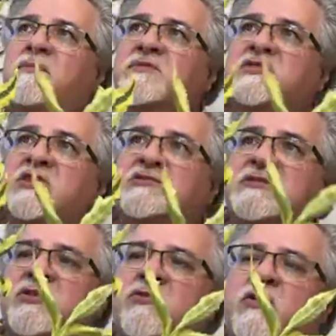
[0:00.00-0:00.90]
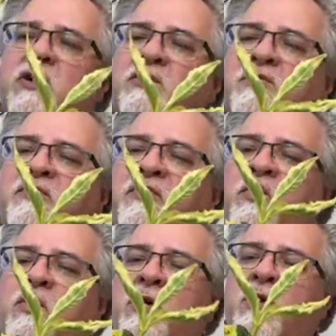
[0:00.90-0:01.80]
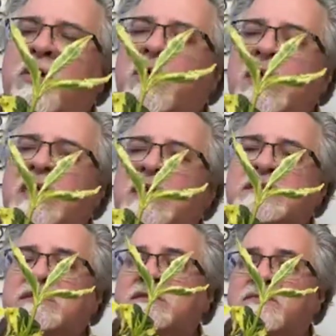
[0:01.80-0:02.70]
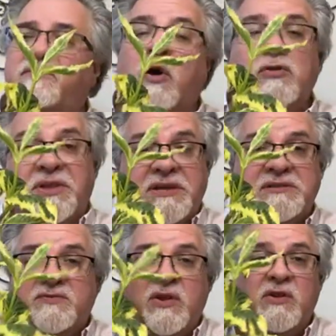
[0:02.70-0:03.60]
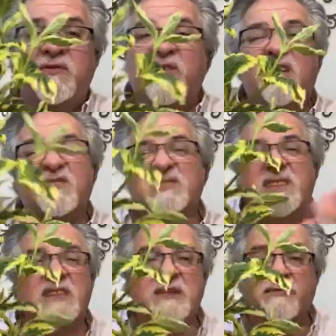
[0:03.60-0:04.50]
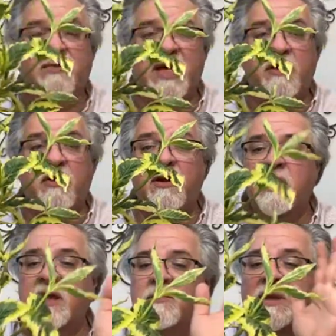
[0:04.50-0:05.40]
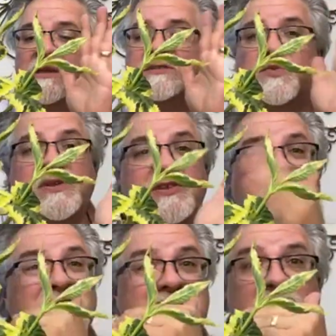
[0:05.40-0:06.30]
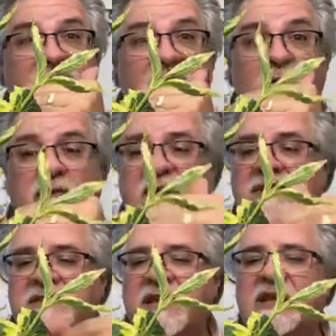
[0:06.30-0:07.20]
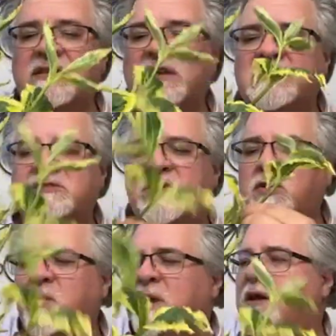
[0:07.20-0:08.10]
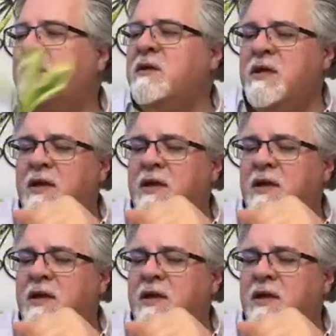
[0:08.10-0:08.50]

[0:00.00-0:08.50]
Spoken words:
Charles Little grows for its foliage. We don't even ever see it in flower because we use the foliage and it does so well.